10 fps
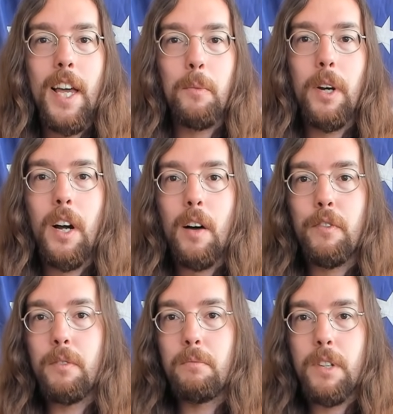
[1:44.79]
and went
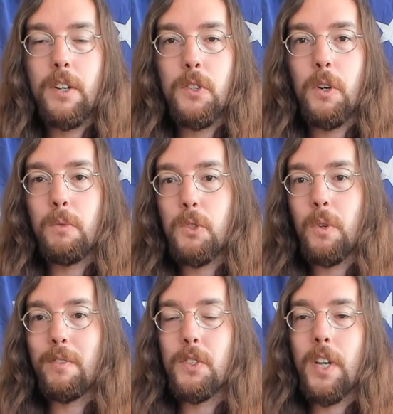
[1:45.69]
off and did his own
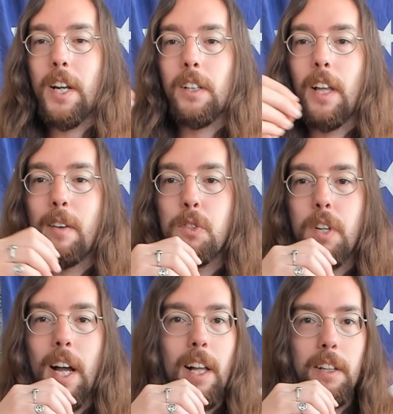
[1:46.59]
sort of ascetic
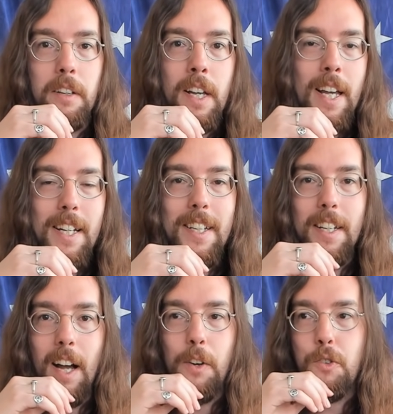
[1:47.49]
lifestyle and
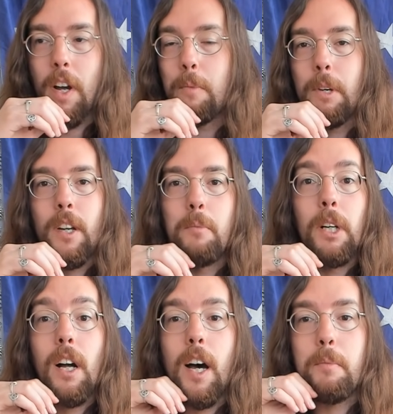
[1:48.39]
did not try to become
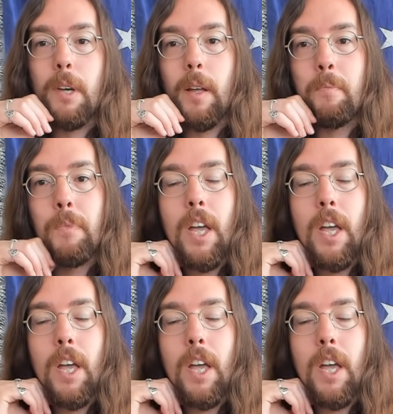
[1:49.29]
a godman.